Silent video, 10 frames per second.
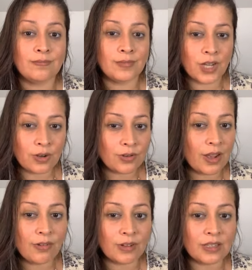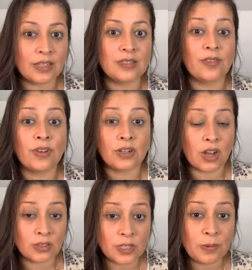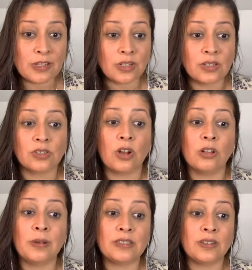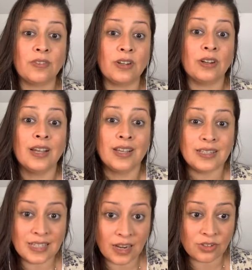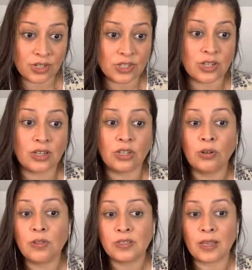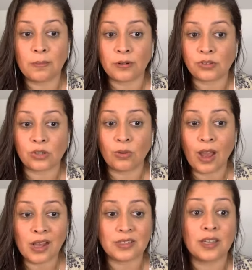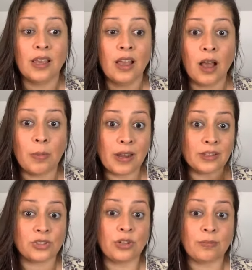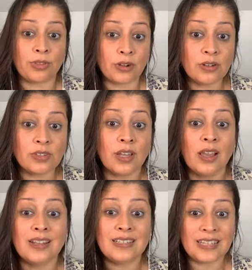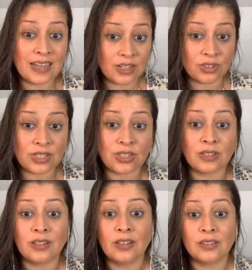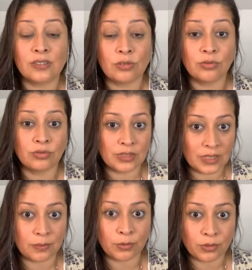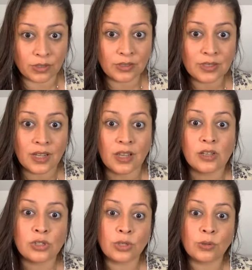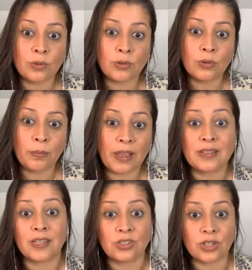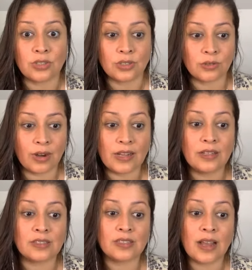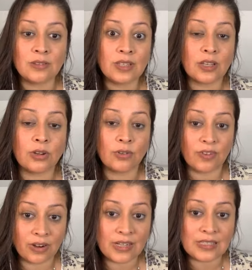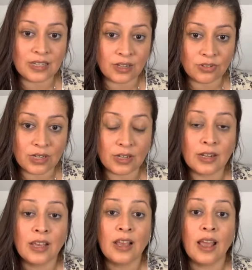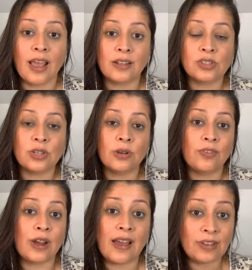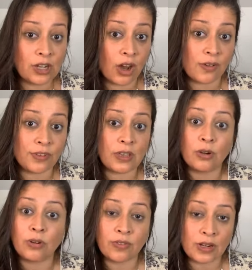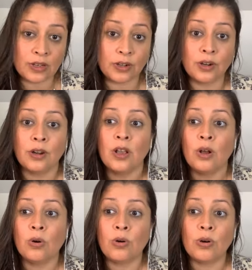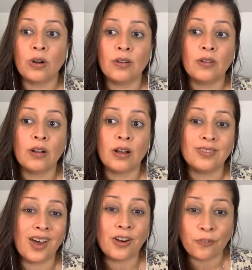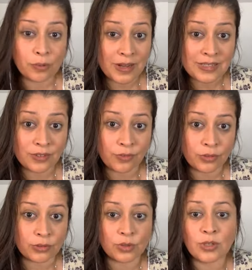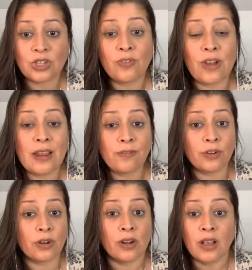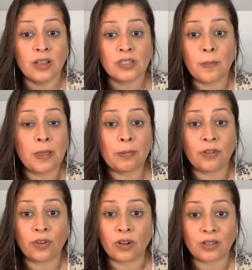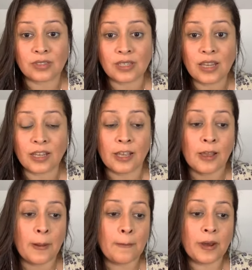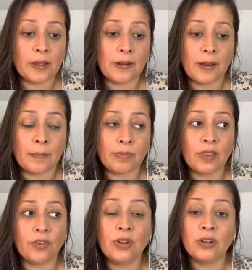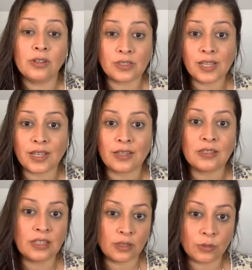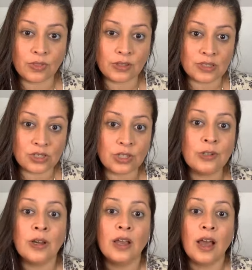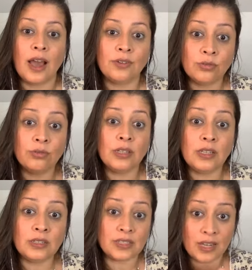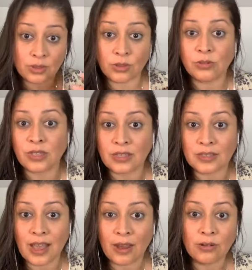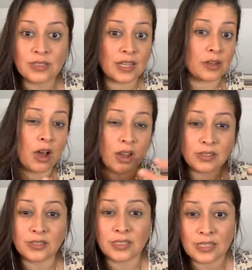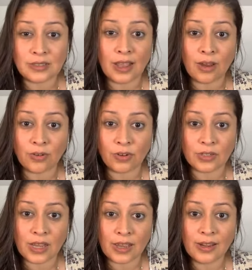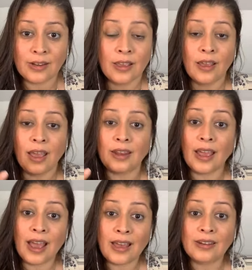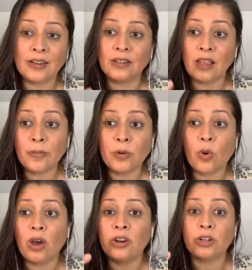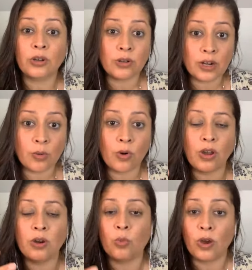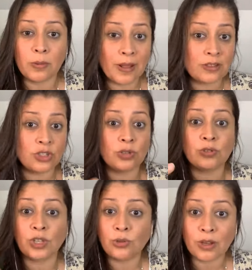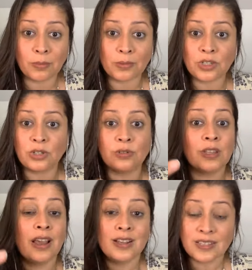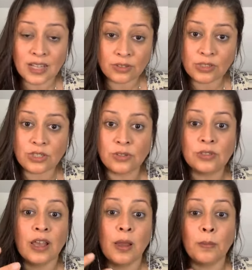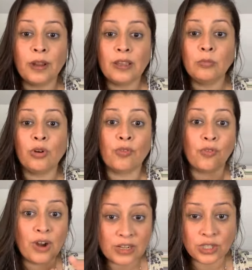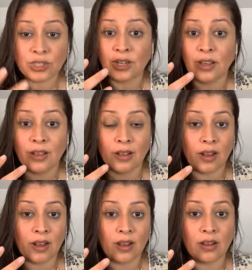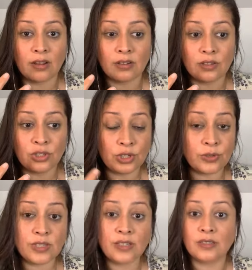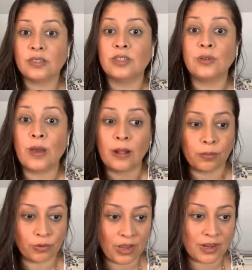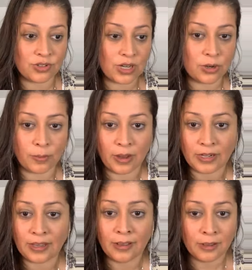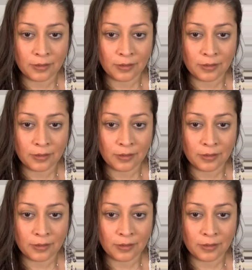No, not really. Severe constipation is called by severe dehydration, and you're the same person who asked about extreme thirst dehydration is really important to pay attention to, right? It sounds like you're very dehydrated. And so if you're having coffee or vinegar or a lot of fermented foods, which are fine for some people if you're not sick, but if you're sick and dealing with this issue, I'd really take those things out, take hot teas out of your diet, and add in lemon water, coconut water, watermelon juice, cucumber juice, celery juice. Bring in more fresh uh, juices to help rehydrate your body.